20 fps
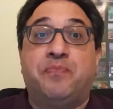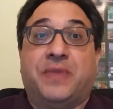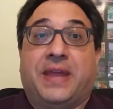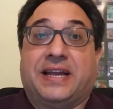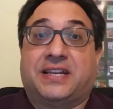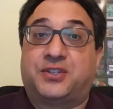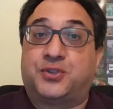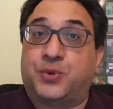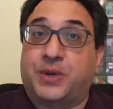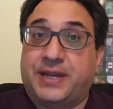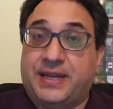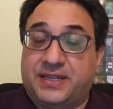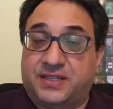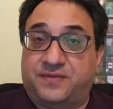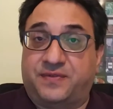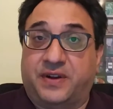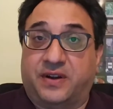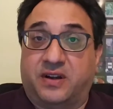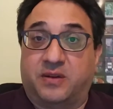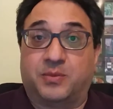extraneous
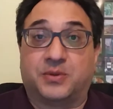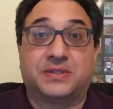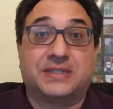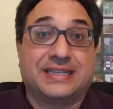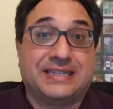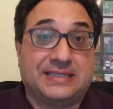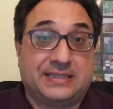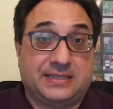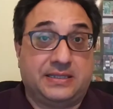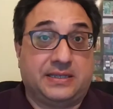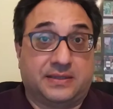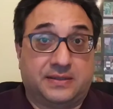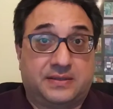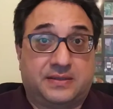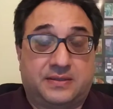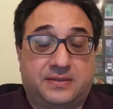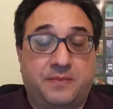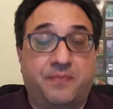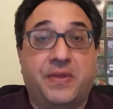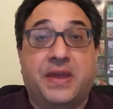variables
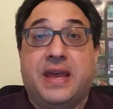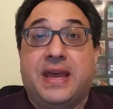exists